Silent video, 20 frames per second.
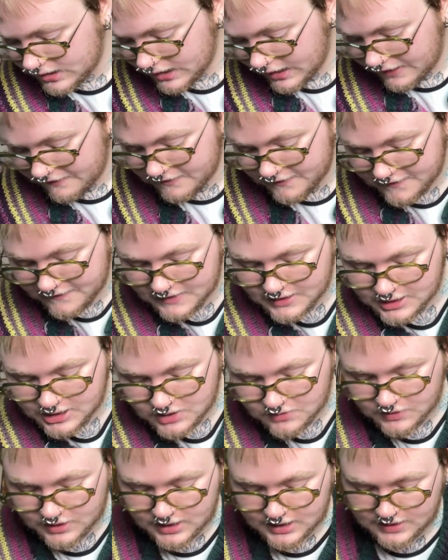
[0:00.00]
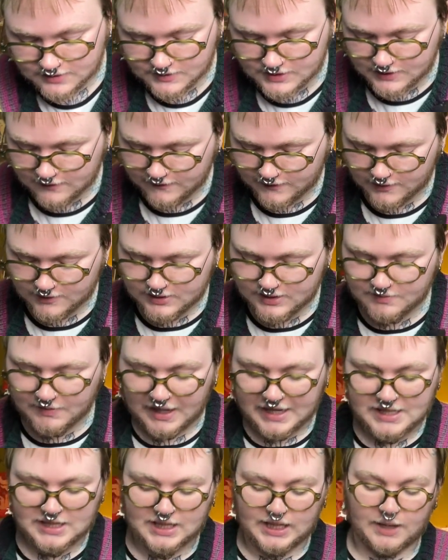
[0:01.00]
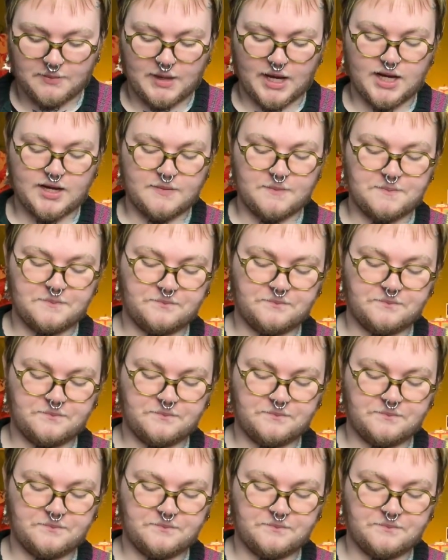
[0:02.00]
I have a finished one. This was the first bag that I made.